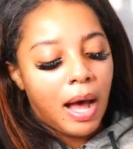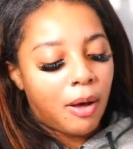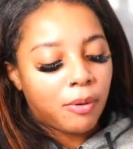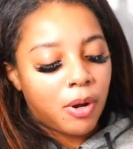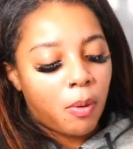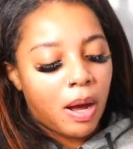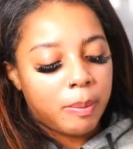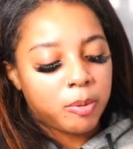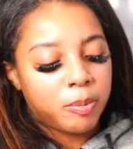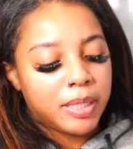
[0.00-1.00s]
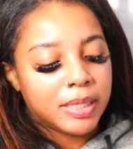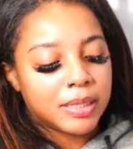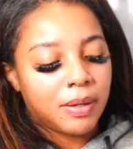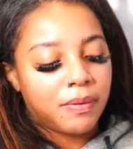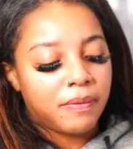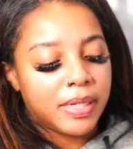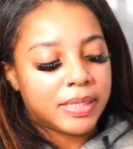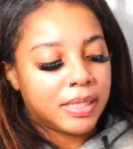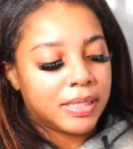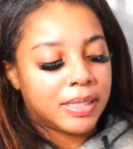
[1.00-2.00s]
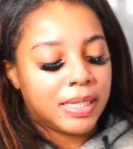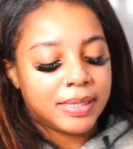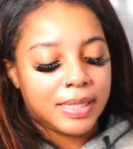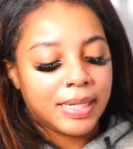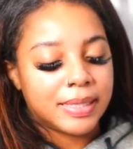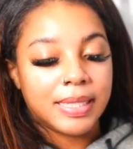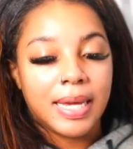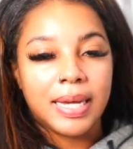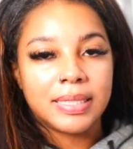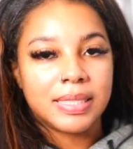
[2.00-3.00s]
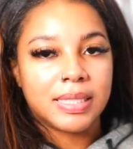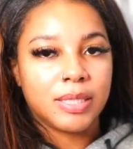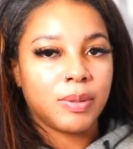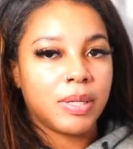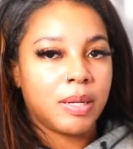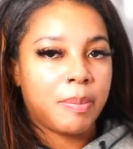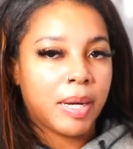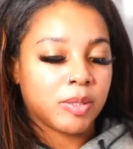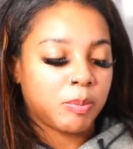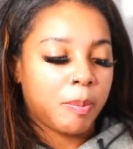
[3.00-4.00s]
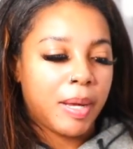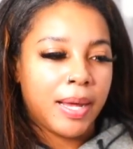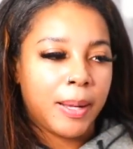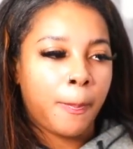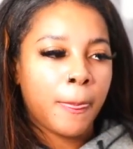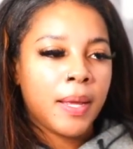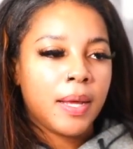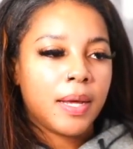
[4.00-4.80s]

I don't know why people begin so invested in things that I say. It still boggles my mind.